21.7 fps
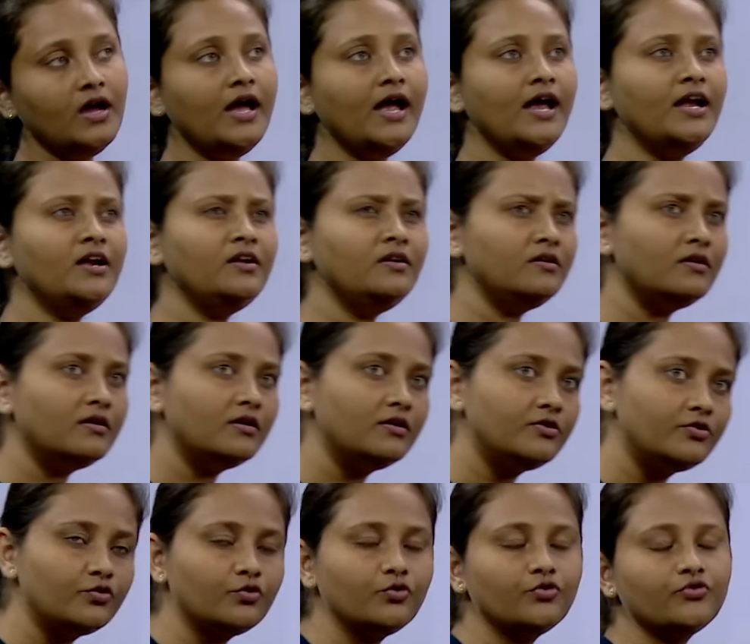In a
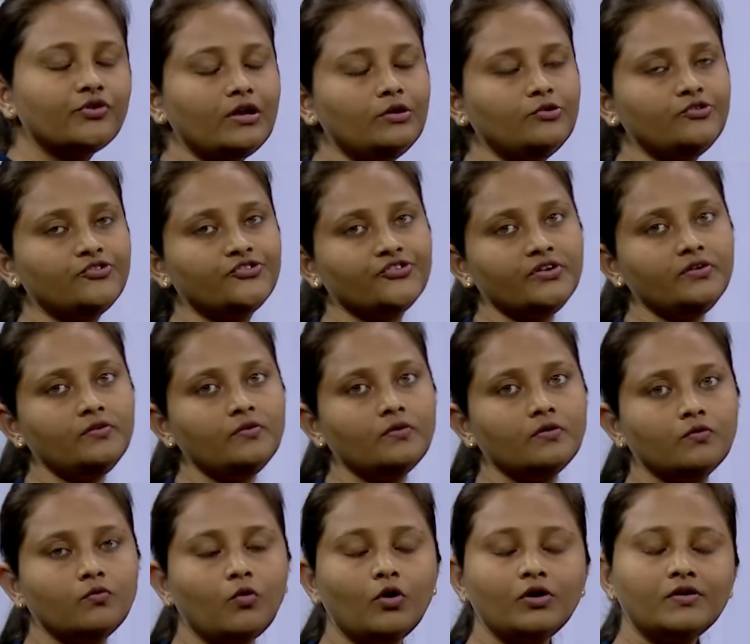true solution,
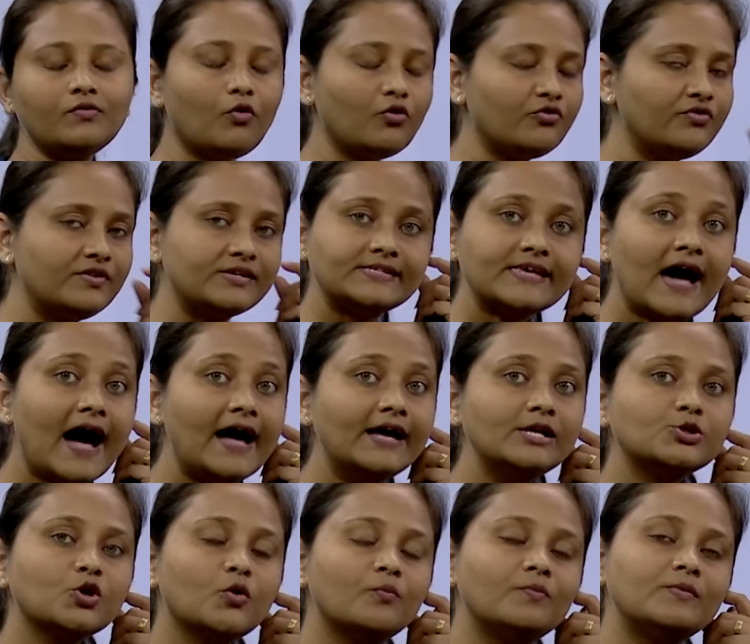what was the
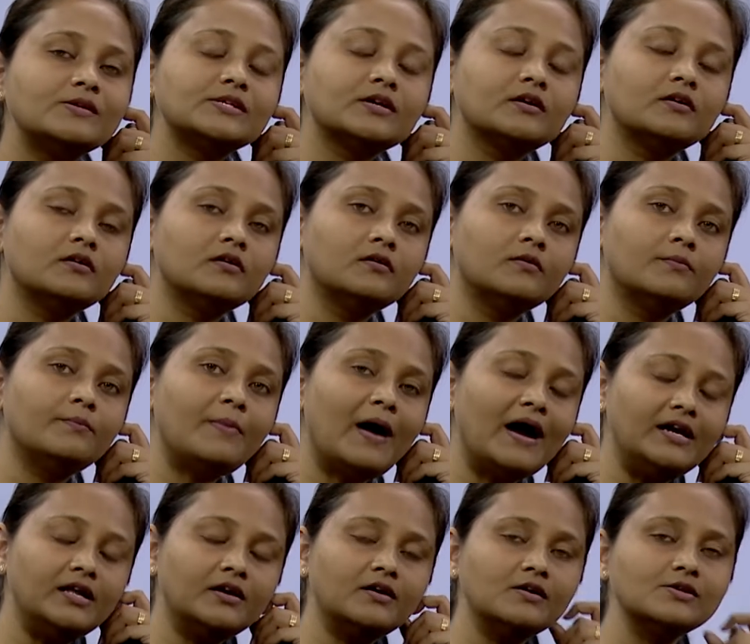size of this
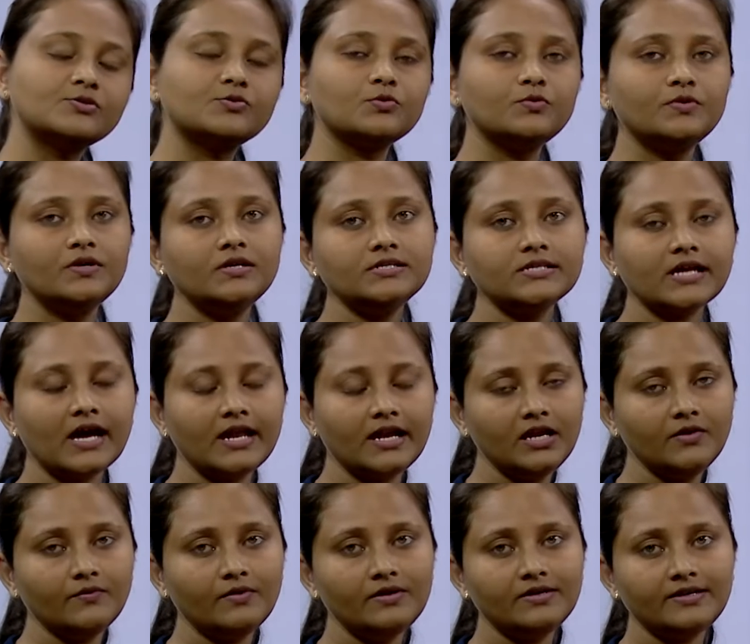particle, students? Can
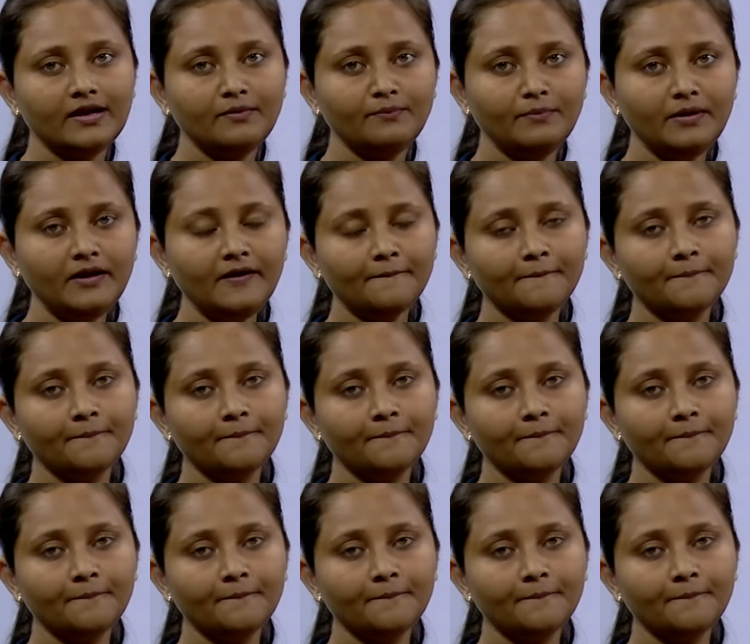anyone tell me?